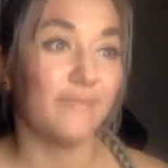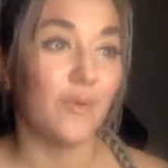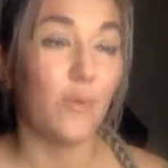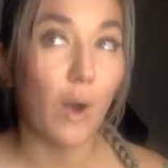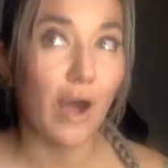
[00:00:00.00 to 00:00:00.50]

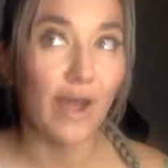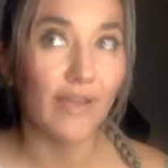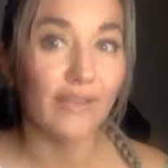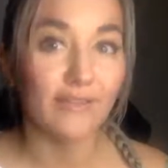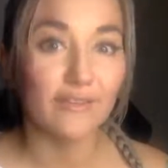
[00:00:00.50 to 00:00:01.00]

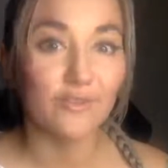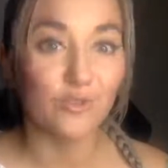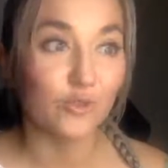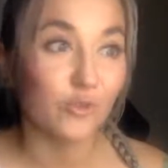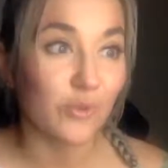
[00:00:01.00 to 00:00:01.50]
Why do
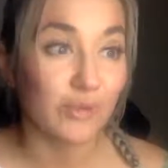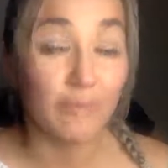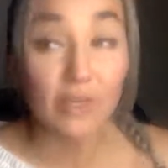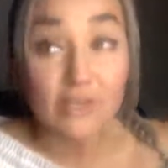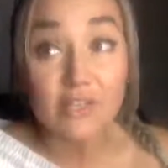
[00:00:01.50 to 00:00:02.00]
you do it?
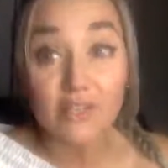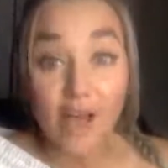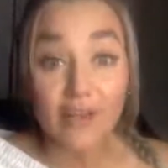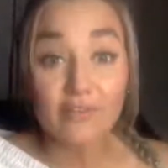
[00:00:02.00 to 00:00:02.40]
Because a lot